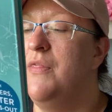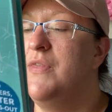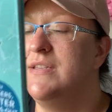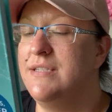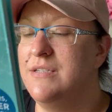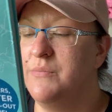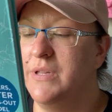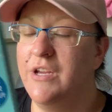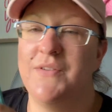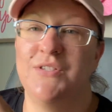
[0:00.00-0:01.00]
This is a
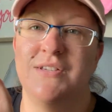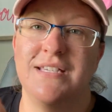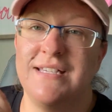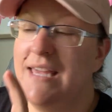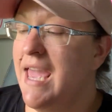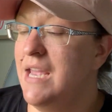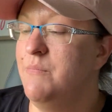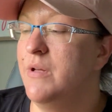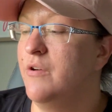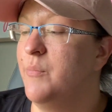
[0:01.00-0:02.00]
really good, so this is a Kane
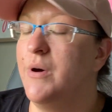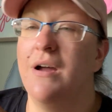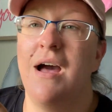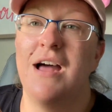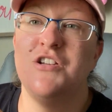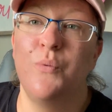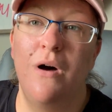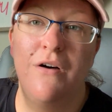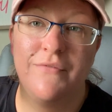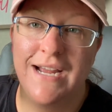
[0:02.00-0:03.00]
Miller book,
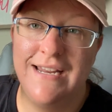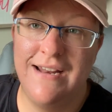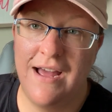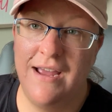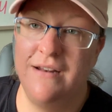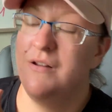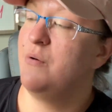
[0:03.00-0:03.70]
$12.99,